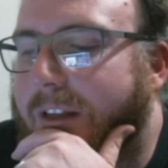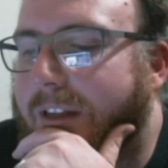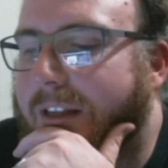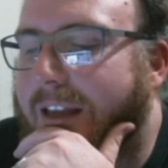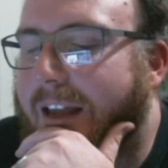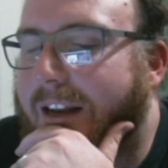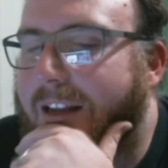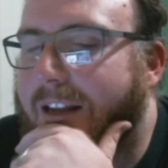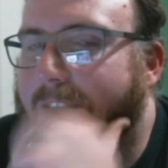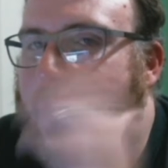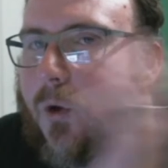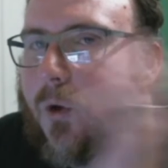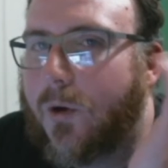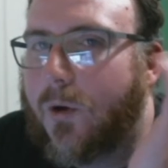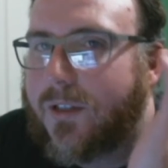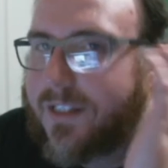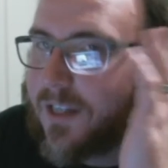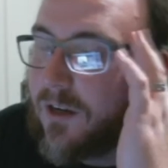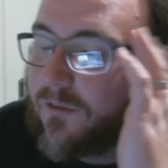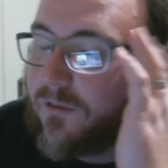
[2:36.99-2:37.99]
getting
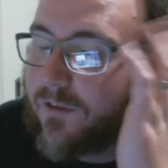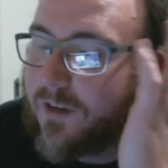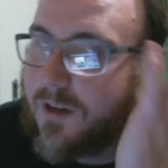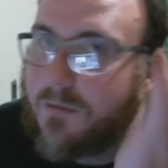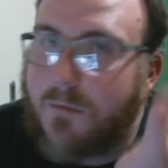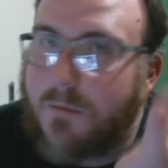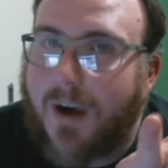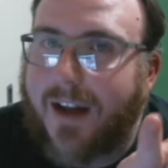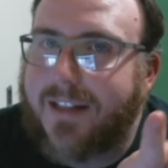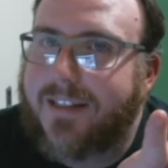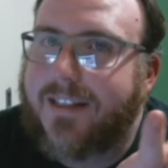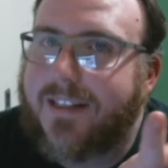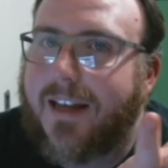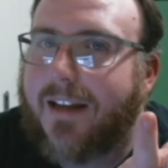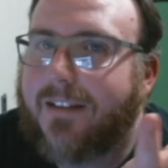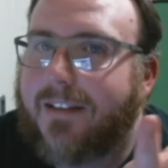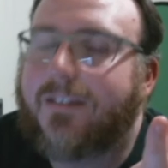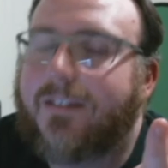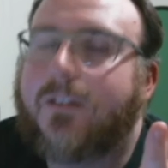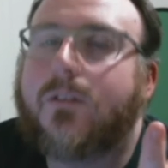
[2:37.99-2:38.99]
yourself in the
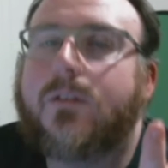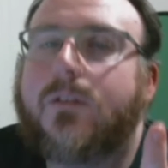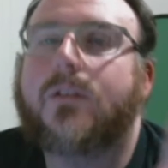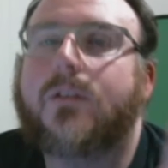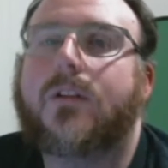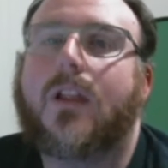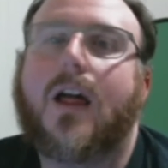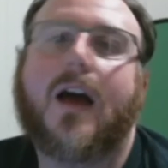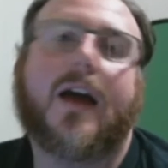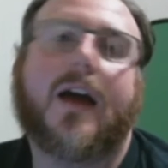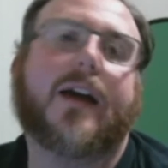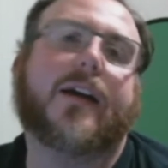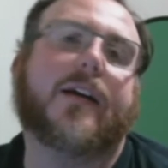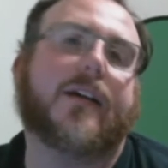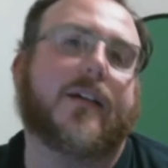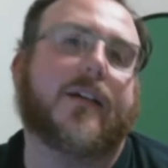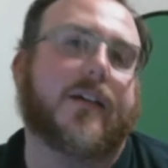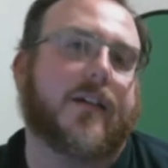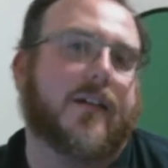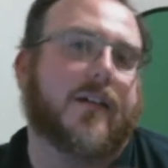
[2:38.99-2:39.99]
mindset to do like